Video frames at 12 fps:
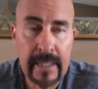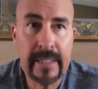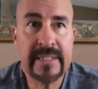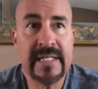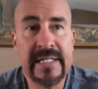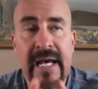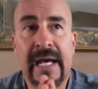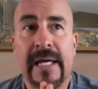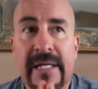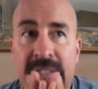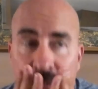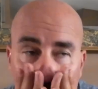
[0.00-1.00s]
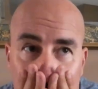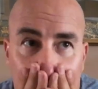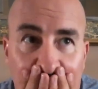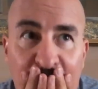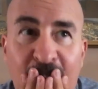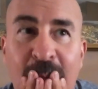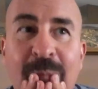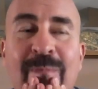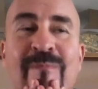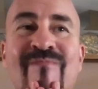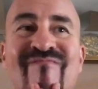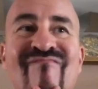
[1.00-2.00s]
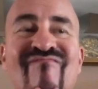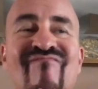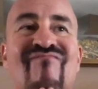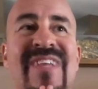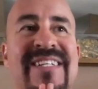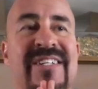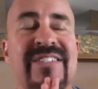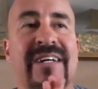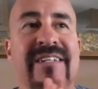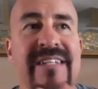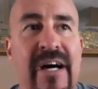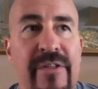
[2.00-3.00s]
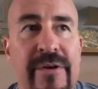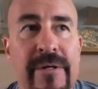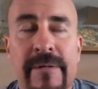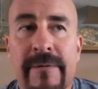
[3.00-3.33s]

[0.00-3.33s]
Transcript: Today is just another,